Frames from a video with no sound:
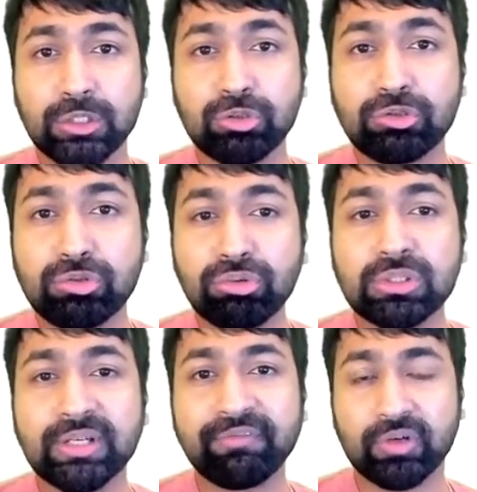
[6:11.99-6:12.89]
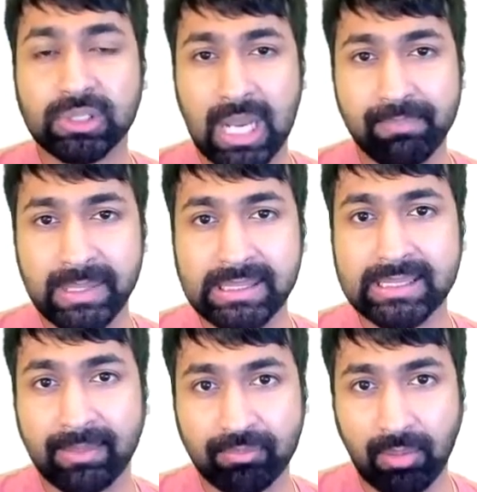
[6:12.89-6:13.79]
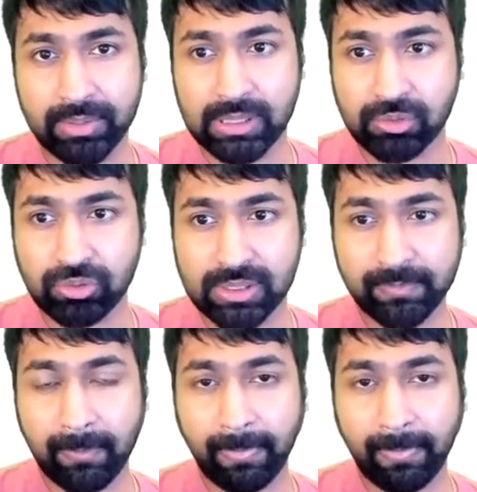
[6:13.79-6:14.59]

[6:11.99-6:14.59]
to two different MPC subcomputations.